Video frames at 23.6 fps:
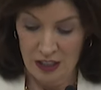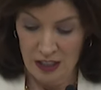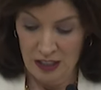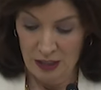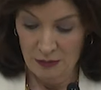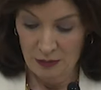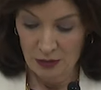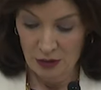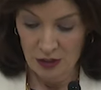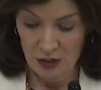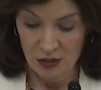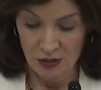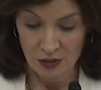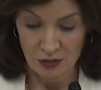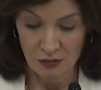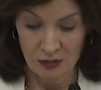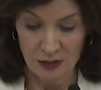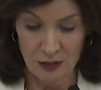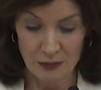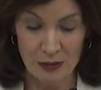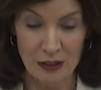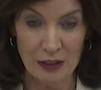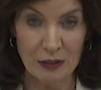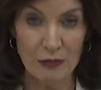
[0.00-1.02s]
and we're also
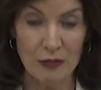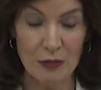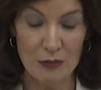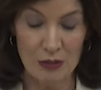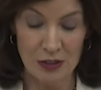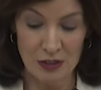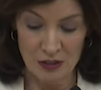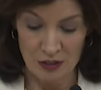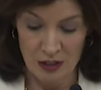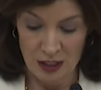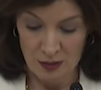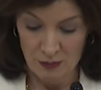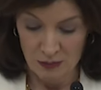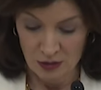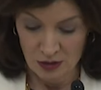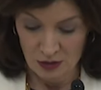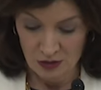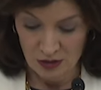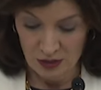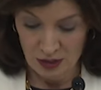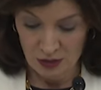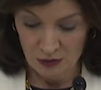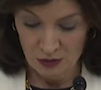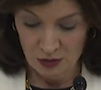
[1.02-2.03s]
limiting women's
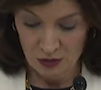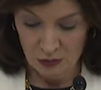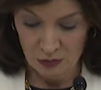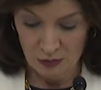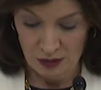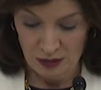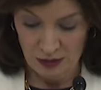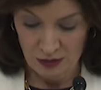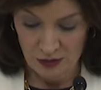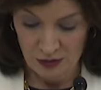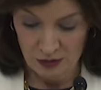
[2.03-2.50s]
options there as well.